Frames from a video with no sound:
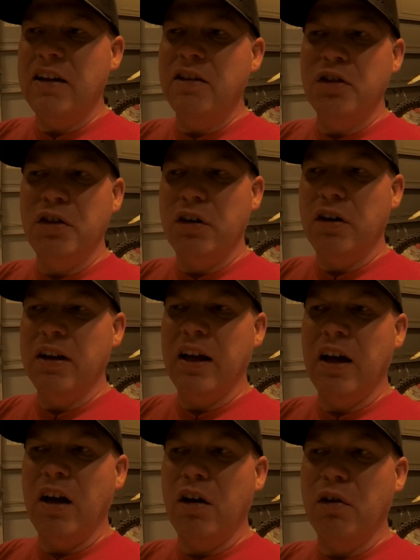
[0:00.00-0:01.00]
into your
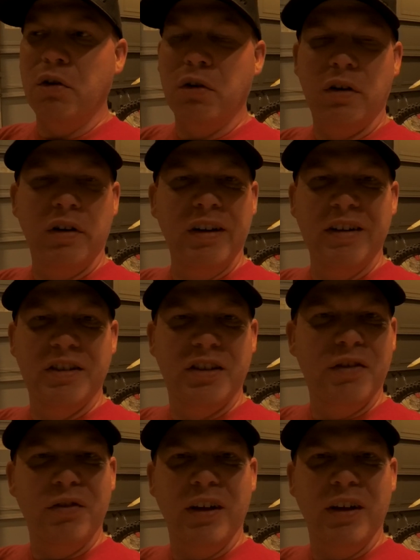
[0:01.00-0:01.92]
account and stuff